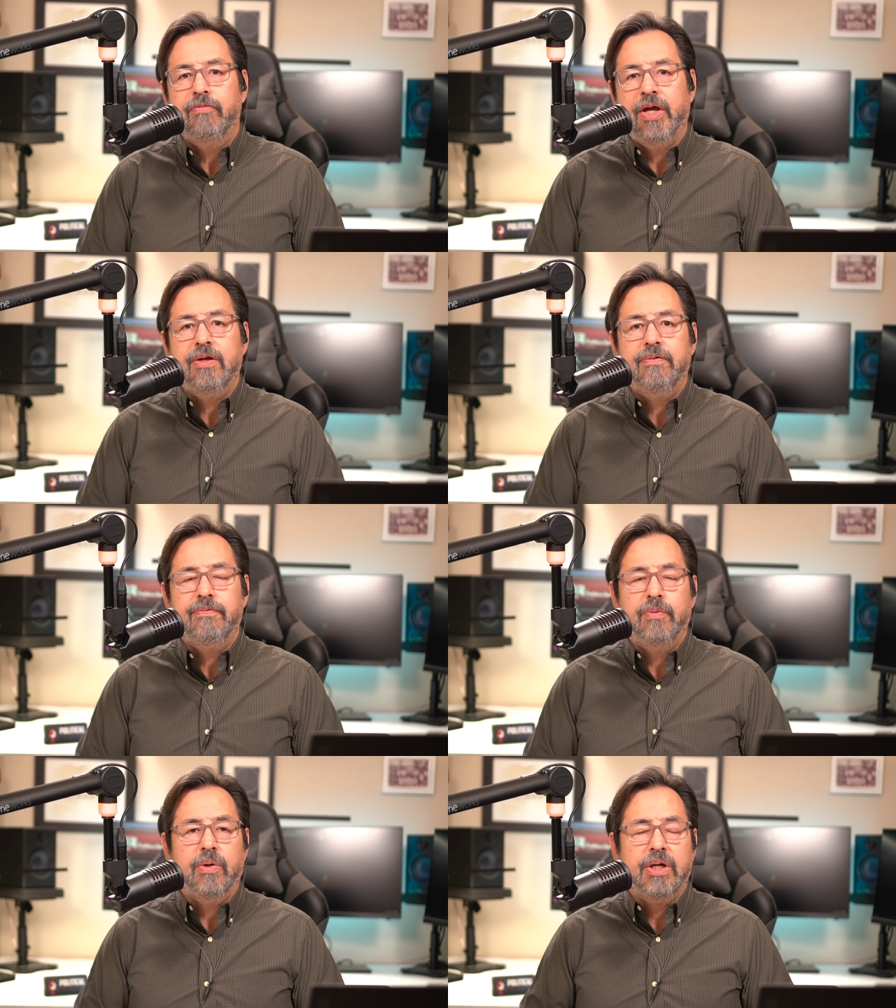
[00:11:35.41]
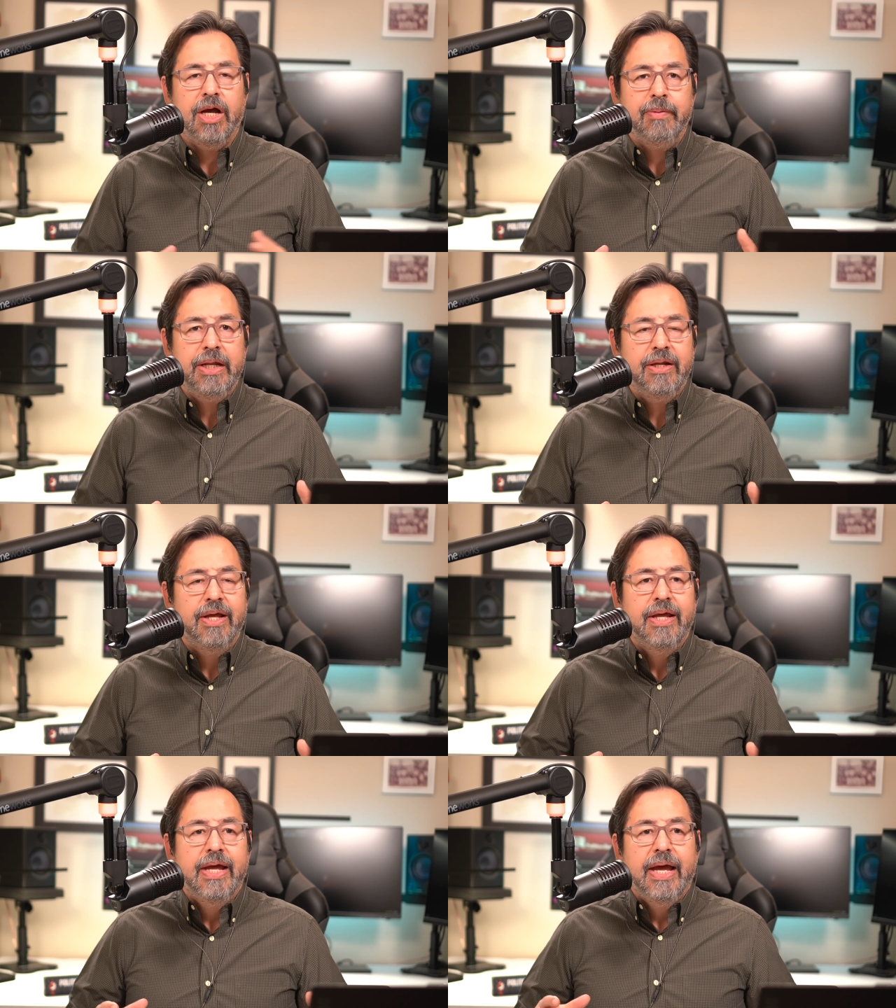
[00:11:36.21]
Thank you for coming.
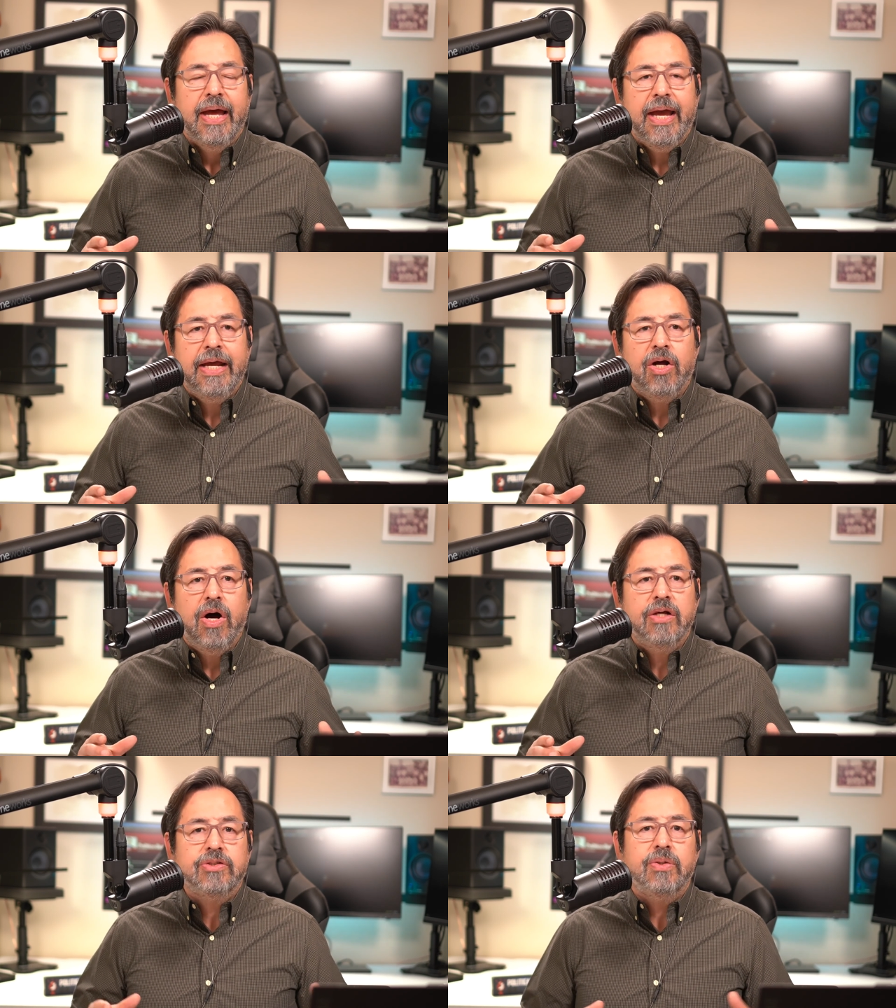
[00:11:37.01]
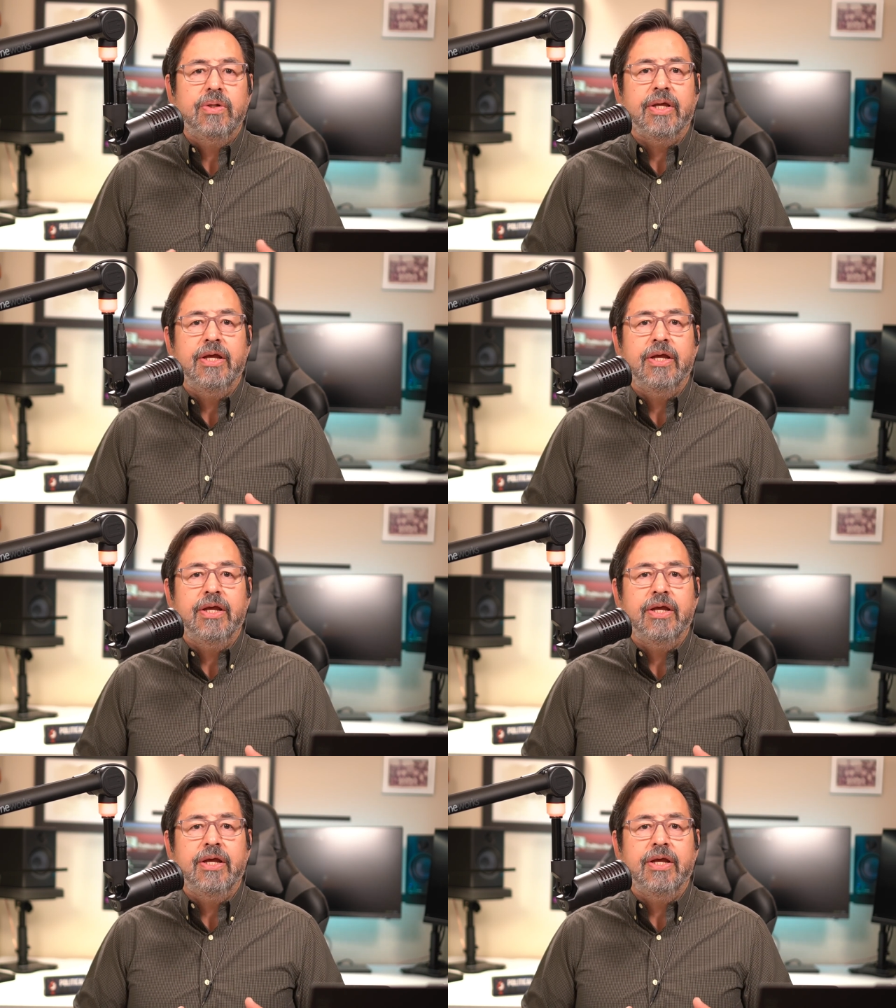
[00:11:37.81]
And also,